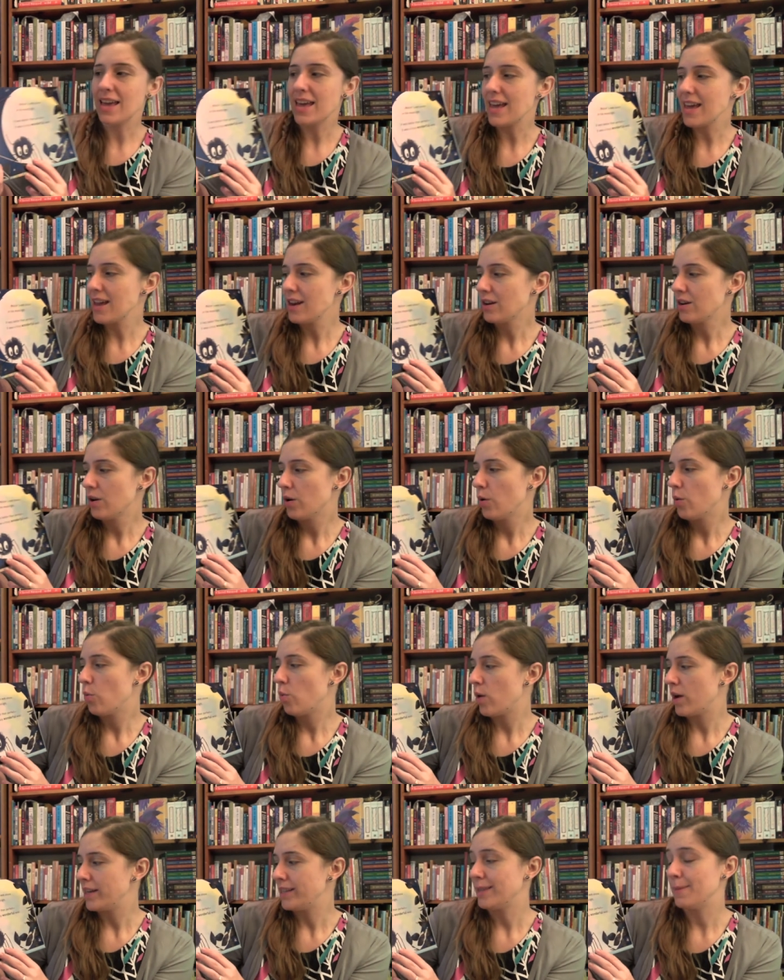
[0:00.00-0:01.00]
It
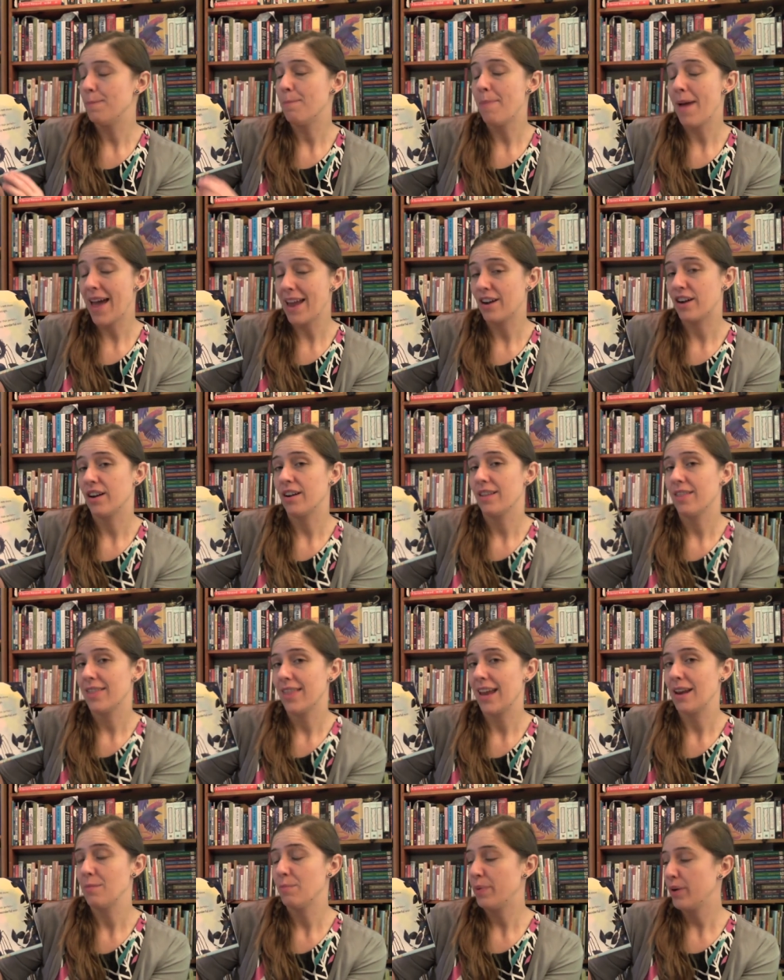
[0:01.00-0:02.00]
was better
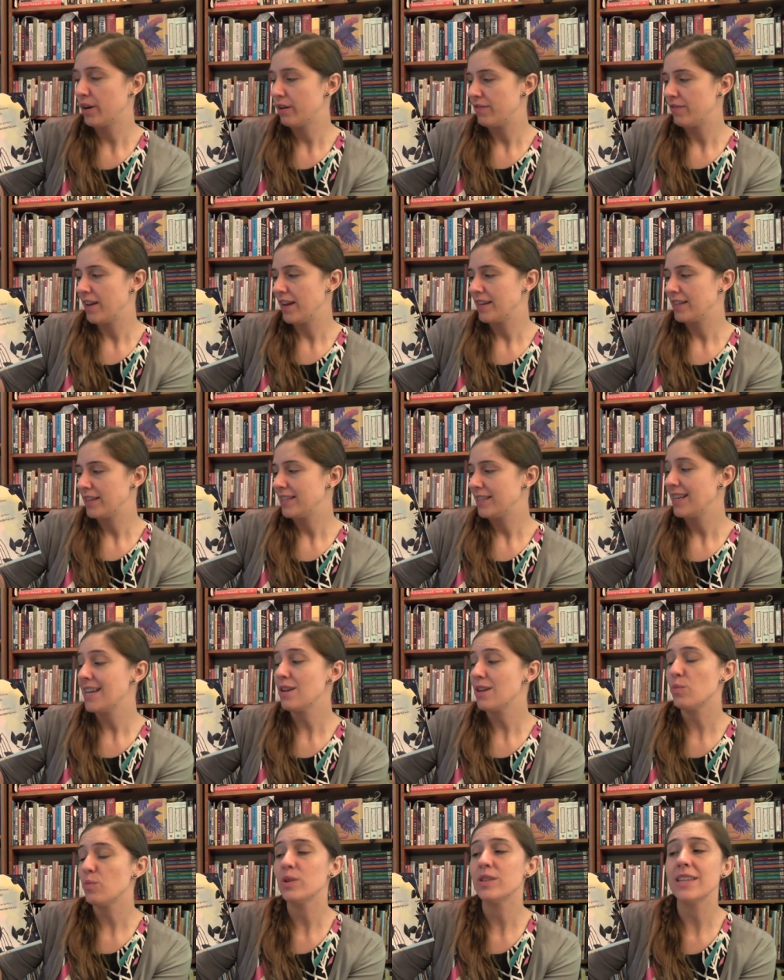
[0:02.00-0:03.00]
than perfect.
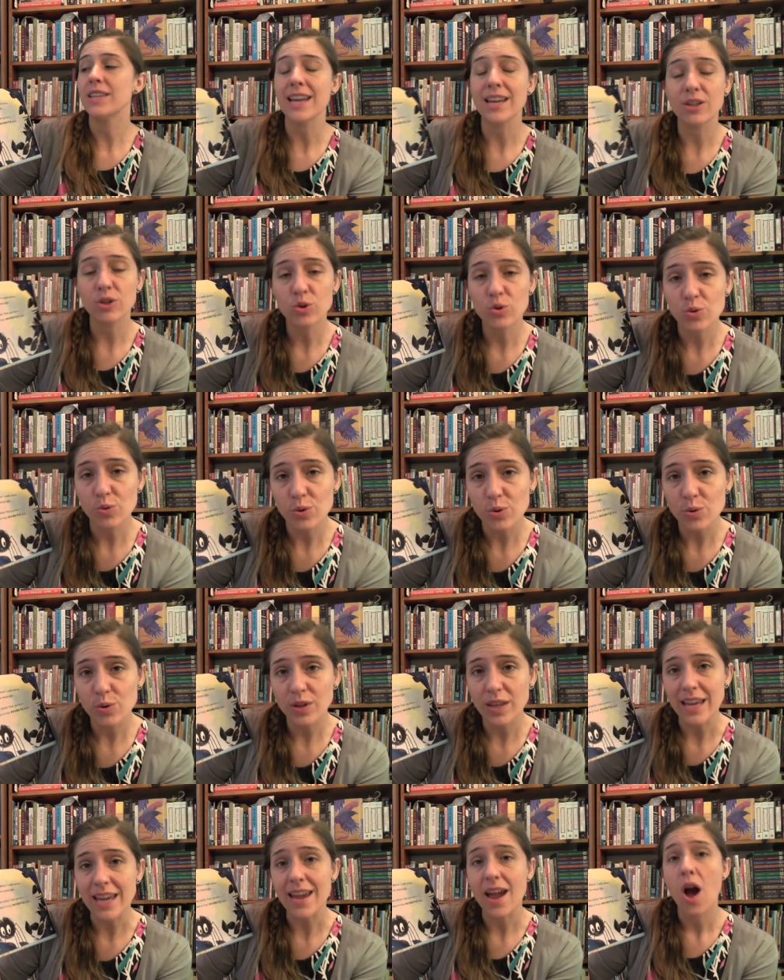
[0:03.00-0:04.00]
It was a
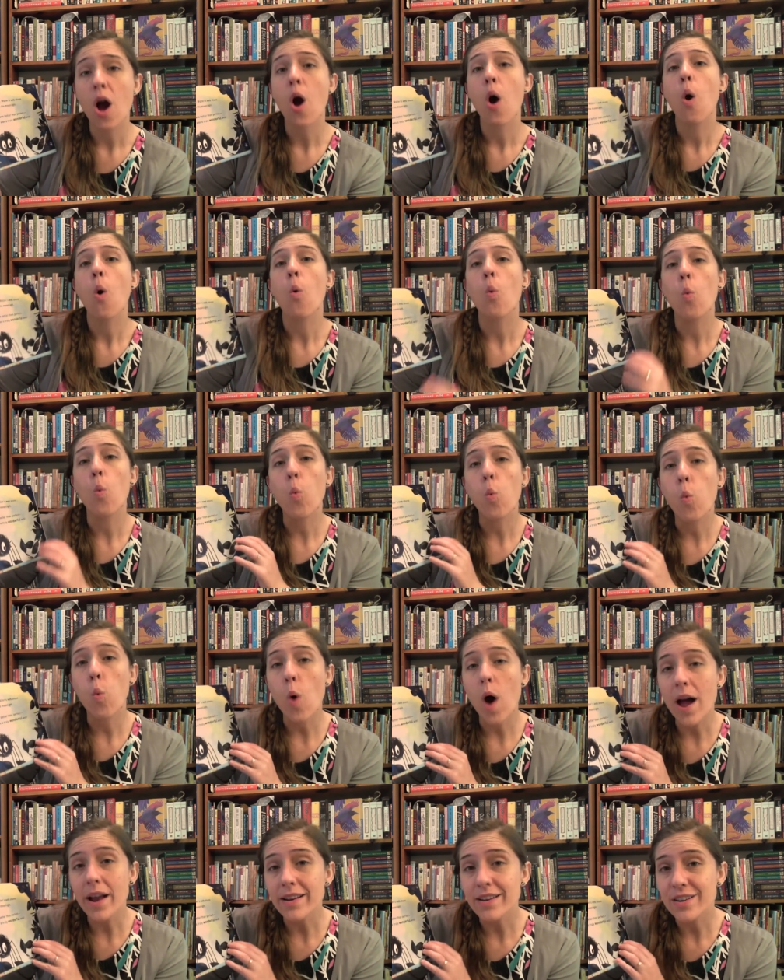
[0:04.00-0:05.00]
truly
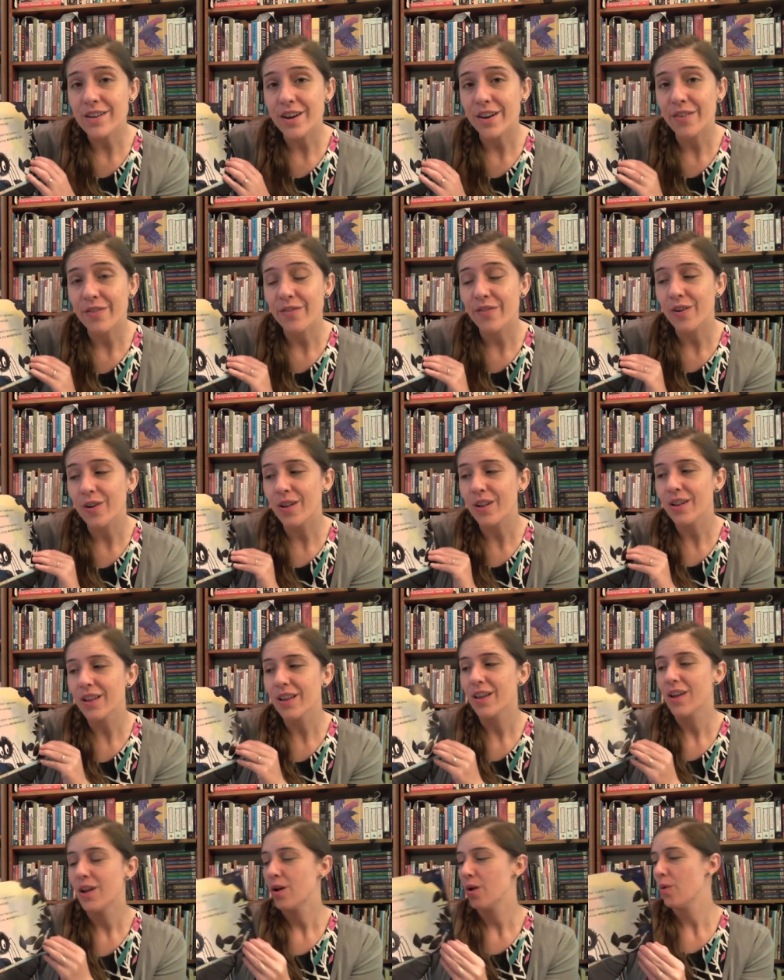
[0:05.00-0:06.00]

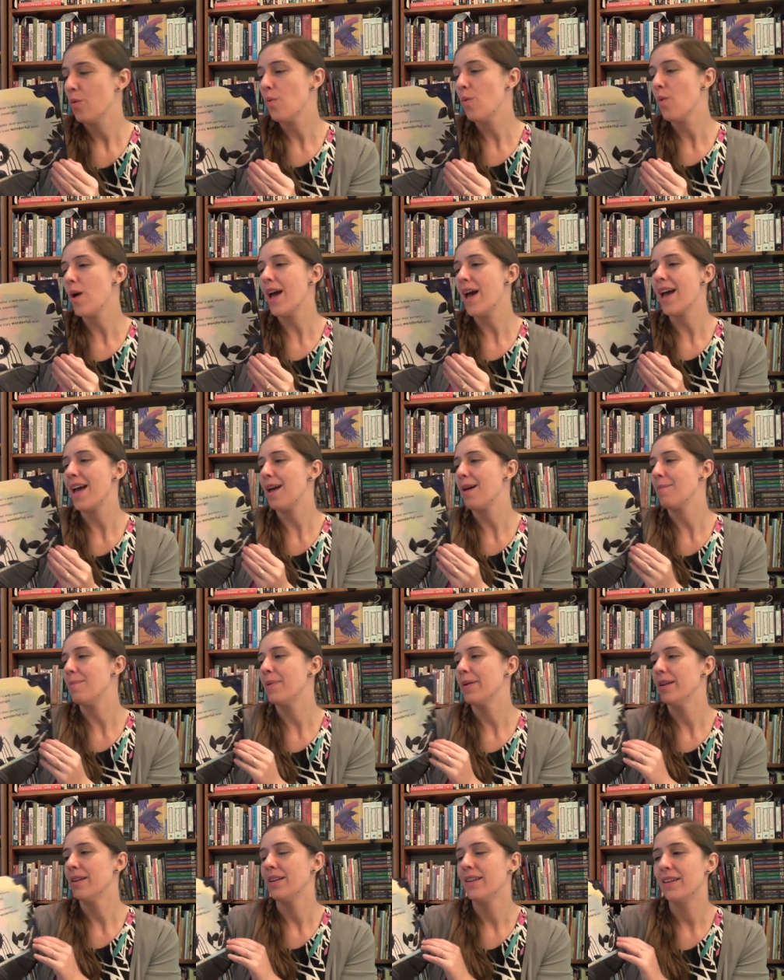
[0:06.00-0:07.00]
wonderful
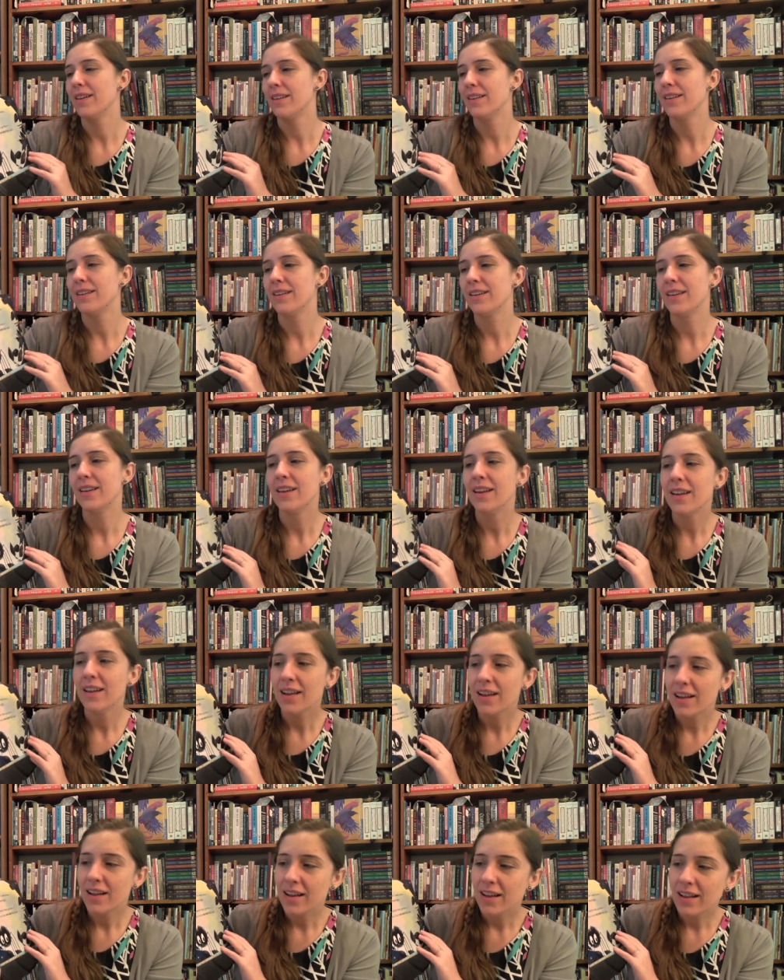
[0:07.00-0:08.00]
web.
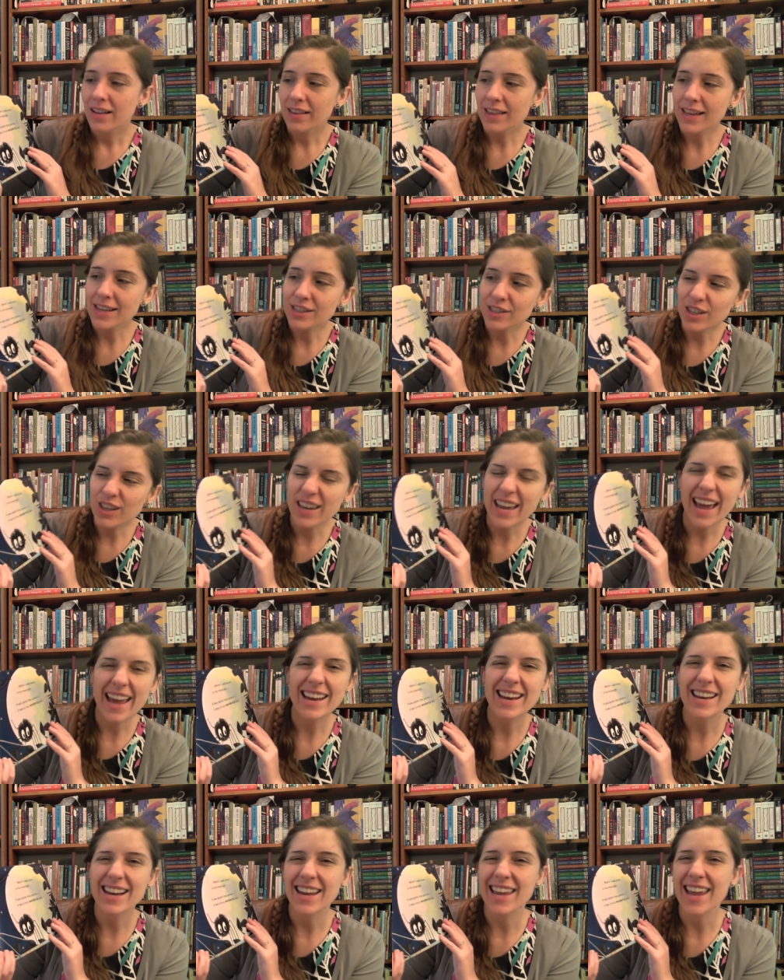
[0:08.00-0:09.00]
Let's look
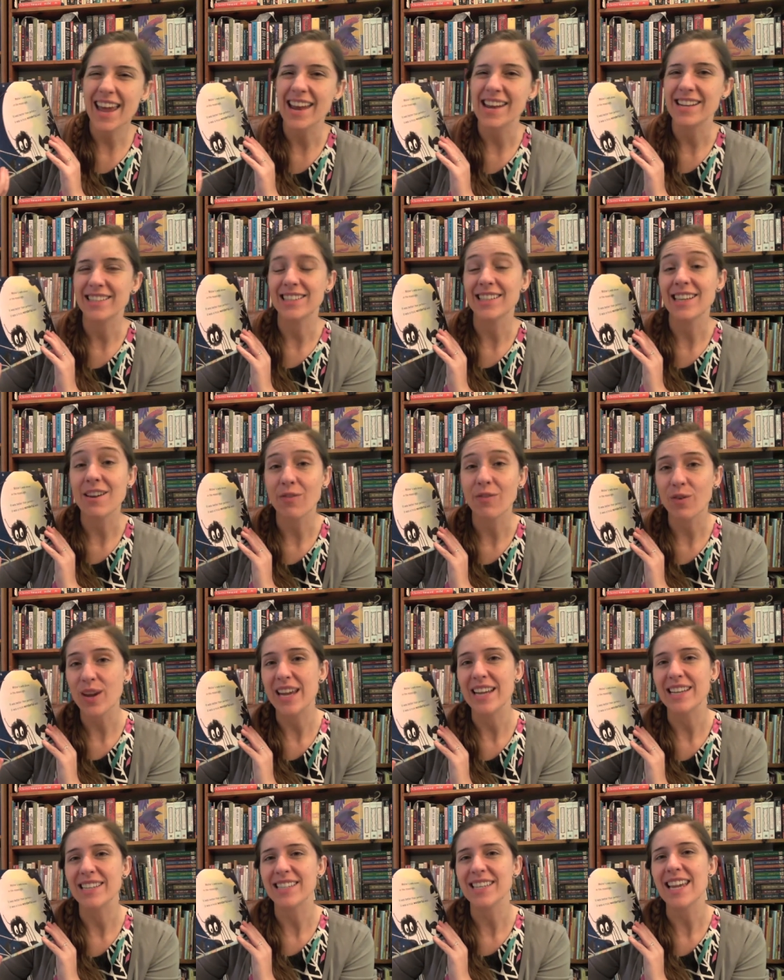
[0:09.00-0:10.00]
at it again and see if we
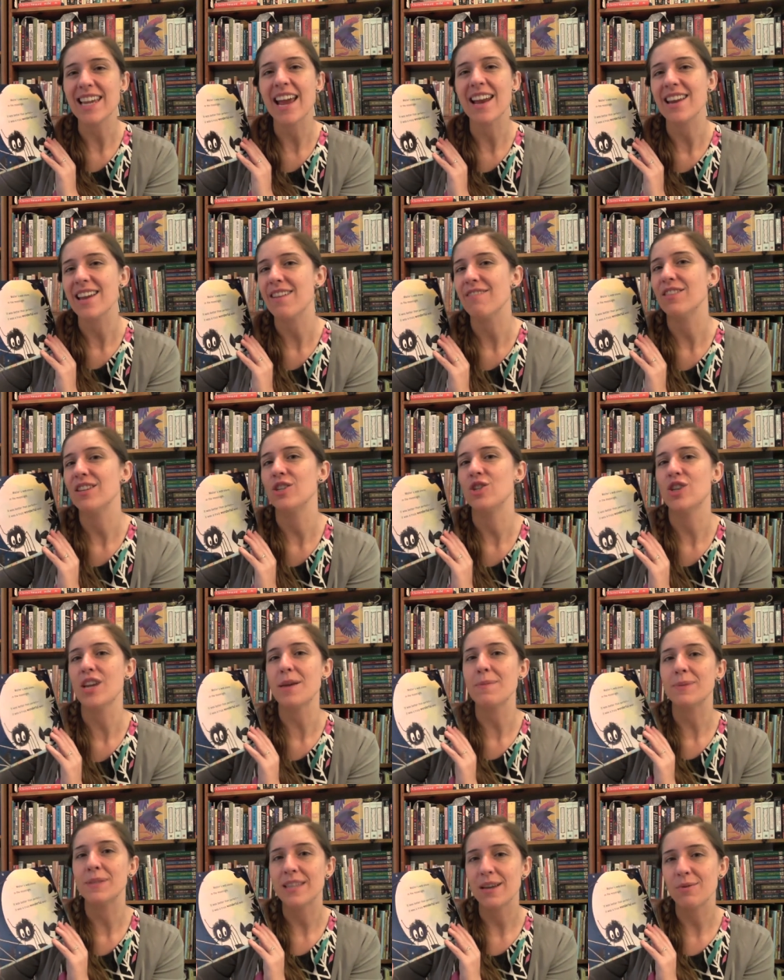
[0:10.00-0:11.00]
can see any of the
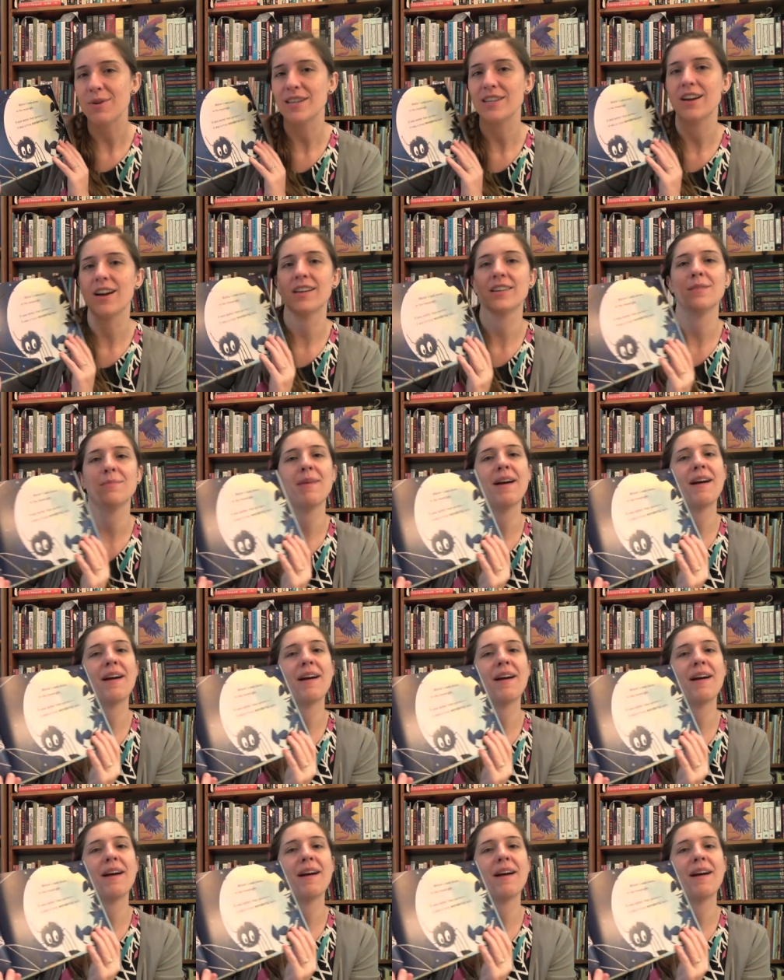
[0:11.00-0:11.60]
shapes that we talked